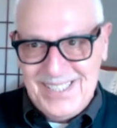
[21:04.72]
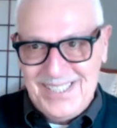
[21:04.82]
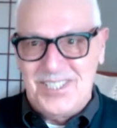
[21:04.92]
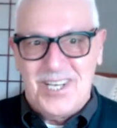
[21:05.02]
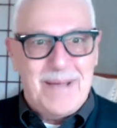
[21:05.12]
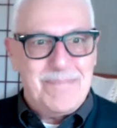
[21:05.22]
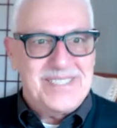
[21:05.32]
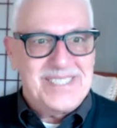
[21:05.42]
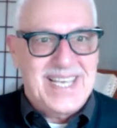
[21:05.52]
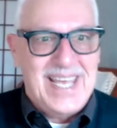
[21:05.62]
stop
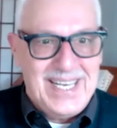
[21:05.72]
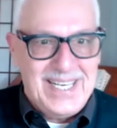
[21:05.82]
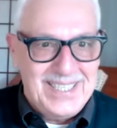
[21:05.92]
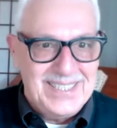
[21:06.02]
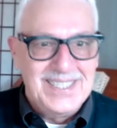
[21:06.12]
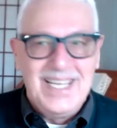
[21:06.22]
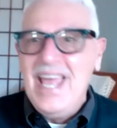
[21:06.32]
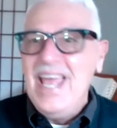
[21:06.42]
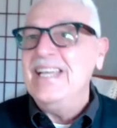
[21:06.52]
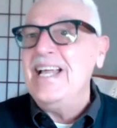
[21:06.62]
us, can it?
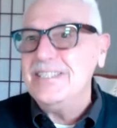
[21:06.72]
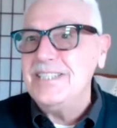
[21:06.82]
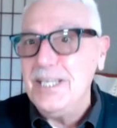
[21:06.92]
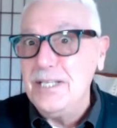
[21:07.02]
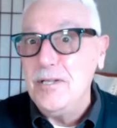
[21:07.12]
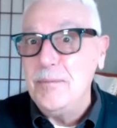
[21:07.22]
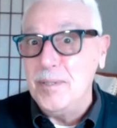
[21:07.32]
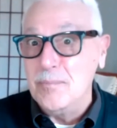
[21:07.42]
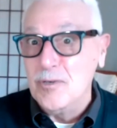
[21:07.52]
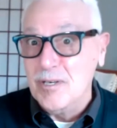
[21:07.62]
And I'll tell you a little
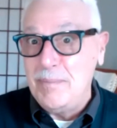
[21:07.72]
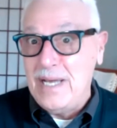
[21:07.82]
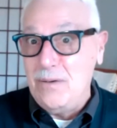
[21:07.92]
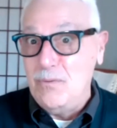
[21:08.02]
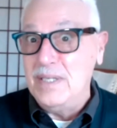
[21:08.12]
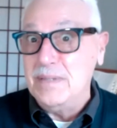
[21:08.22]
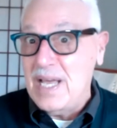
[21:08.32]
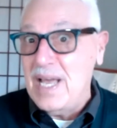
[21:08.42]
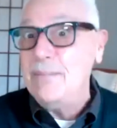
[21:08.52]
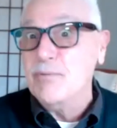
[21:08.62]
bit more about what
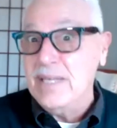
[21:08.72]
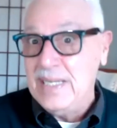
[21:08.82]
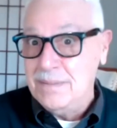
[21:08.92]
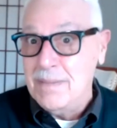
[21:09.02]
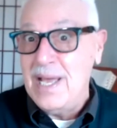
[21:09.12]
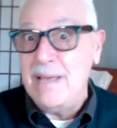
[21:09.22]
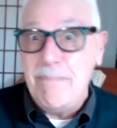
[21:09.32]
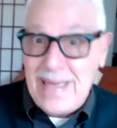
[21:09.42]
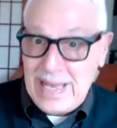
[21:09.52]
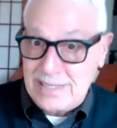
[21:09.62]
I bring in my
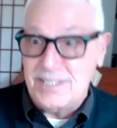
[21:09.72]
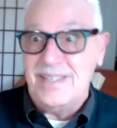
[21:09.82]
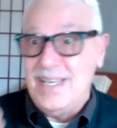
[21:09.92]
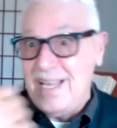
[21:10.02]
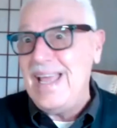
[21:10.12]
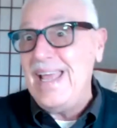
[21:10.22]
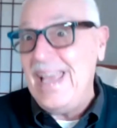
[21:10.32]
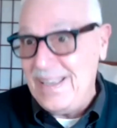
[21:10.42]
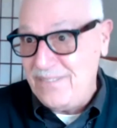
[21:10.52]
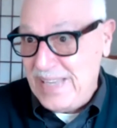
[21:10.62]
past that I
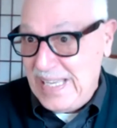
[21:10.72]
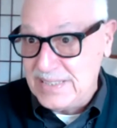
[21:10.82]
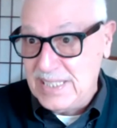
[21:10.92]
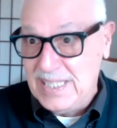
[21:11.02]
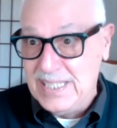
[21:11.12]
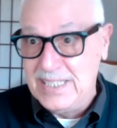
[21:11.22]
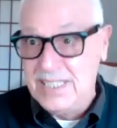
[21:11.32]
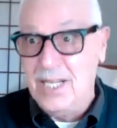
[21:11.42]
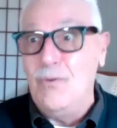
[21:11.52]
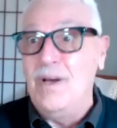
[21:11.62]
have had to let
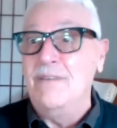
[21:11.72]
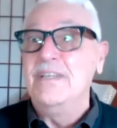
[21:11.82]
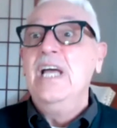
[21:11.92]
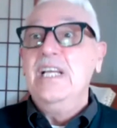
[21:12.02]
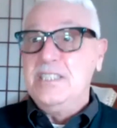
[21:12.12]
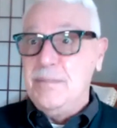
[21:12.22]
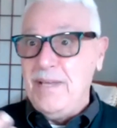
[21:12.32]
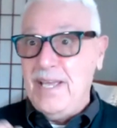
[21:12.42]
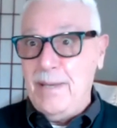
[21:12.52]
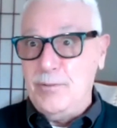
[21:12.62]
go of to
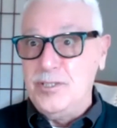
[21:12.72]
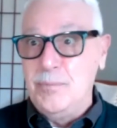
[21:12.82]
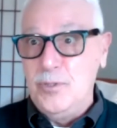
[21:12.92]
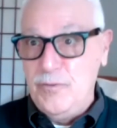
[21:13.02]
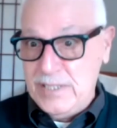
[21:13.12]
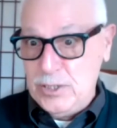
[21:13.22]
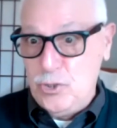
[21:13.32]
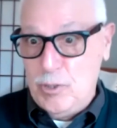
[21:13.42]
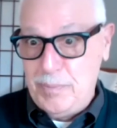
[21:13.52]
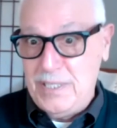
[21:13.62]
be able to move
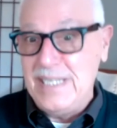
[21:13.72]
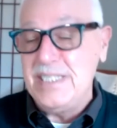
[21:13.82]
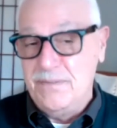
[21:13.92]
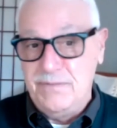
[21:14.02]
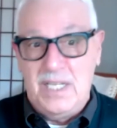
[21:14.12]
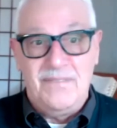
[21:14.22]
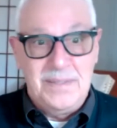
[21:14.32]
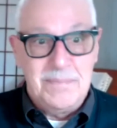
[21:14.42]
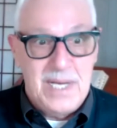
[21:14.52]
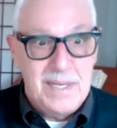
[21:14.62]
into a place of loving
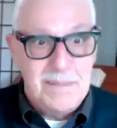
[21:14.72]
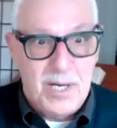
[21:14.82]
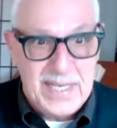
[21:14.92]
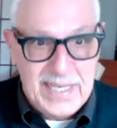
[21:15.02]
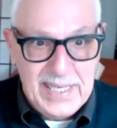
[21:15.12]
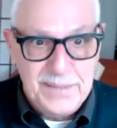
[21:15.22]
my body.